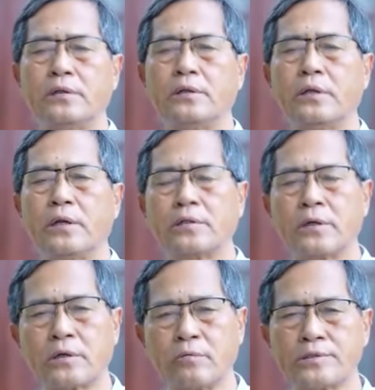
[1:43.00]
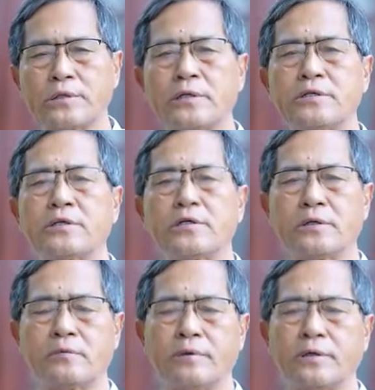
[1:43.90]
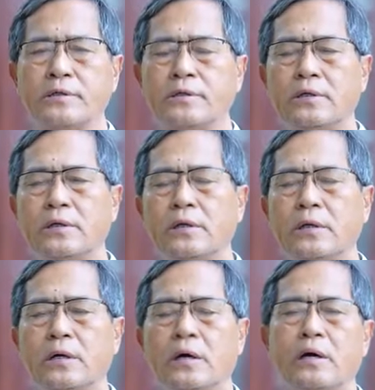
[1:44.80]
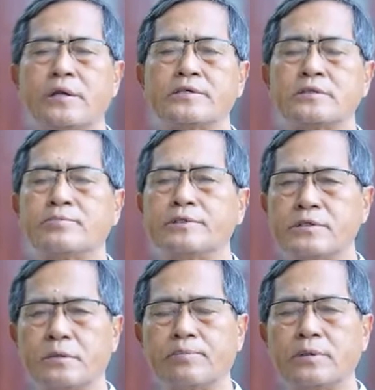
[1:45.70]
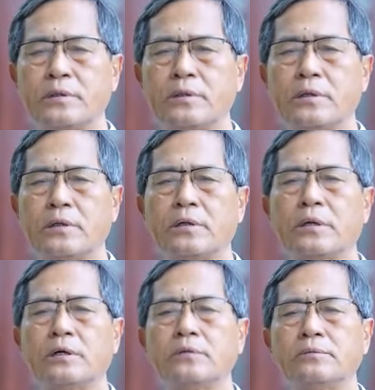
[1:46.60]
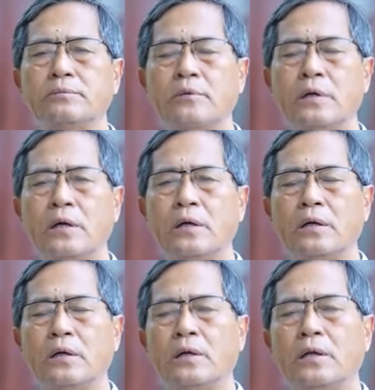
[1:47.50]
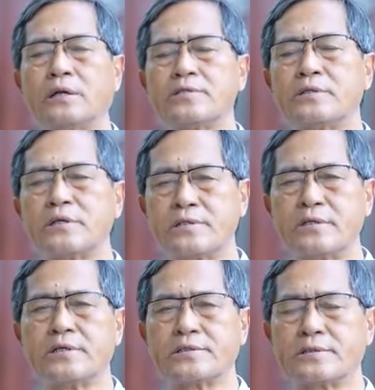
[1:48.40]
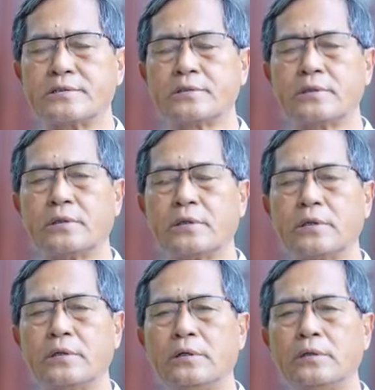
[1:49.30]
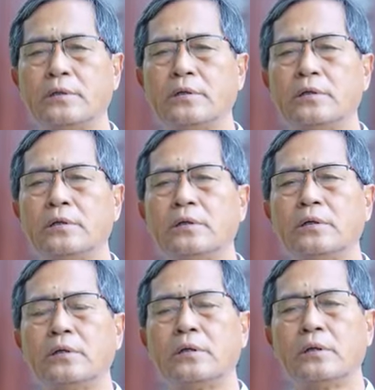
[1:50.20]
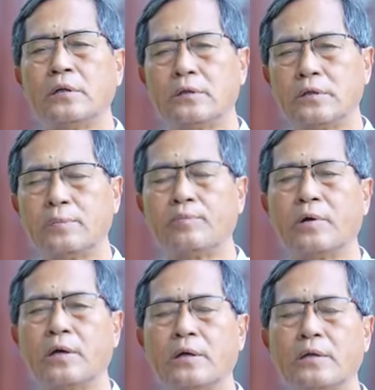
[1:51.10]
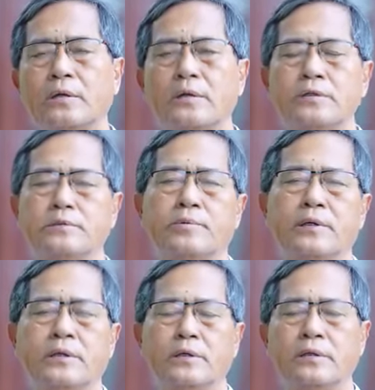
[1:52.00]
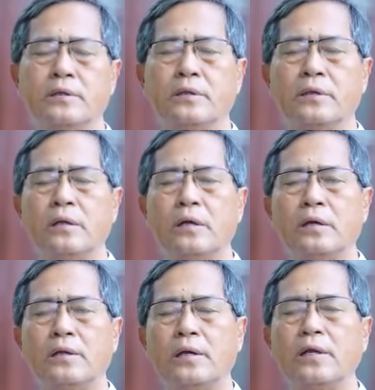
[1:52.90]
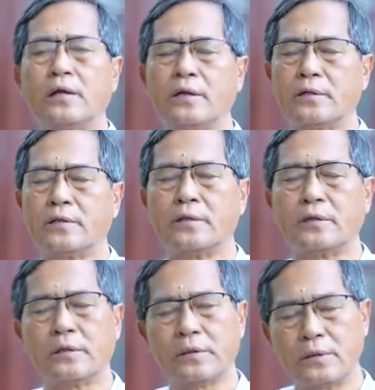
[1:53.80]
the attack was initiated by the RSS BJP, and now last 6 years, the Tripura is being drilling under the